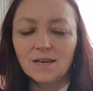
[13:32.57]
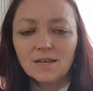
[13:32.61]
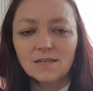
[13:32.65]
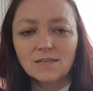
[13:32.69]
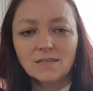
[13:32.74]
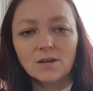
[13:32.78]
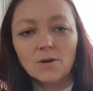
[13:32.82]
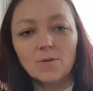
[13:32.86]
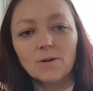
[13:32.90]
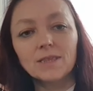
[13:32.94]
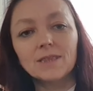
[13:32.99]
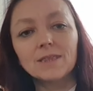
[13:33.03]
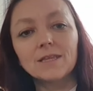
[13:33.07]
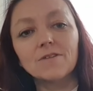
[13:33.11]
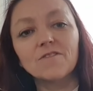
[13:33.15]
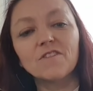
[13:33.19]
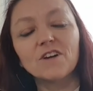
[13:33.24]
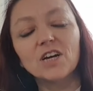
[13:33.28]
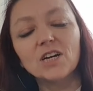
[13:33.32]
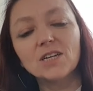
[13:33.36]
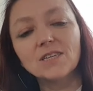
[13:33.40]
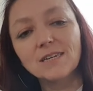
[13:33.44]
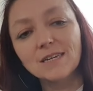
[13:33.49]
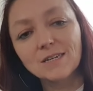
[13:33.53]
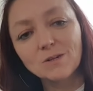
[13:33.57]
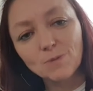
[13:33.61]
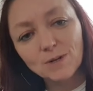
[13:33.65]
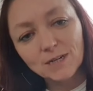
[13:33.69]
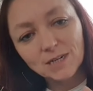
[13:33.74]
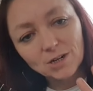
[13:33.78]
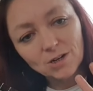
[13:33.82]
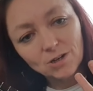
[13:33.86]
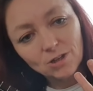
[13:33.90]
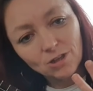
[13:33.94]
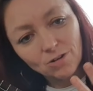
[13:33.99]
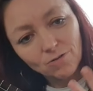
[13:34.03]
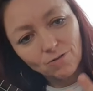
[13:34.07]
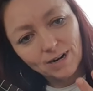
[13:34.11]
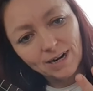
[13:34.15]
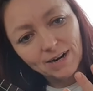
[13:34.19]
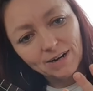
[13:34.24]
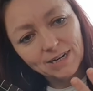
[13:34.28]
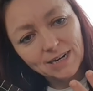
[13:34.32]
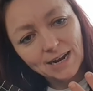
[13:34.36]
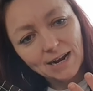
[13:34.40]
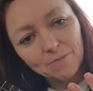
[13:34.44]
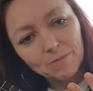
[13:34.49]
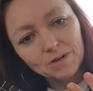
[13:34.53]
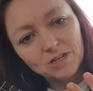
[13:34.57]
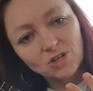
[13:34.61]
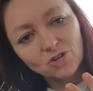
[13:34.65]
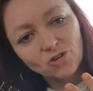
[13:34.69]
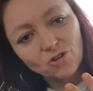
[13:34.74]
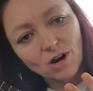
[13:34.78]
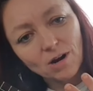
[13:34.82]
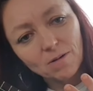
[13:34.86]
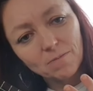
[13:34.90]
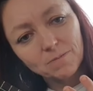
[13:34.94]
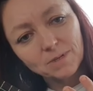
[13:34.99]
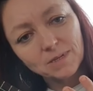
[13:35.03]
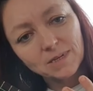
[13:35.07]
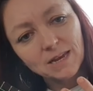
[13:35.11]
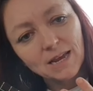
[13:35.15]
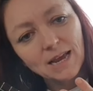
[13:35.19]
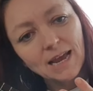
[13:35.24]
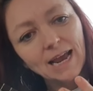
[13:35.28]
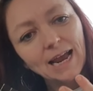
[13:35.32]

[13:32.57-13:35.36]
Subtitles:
So in the verses we do 3 downward strums.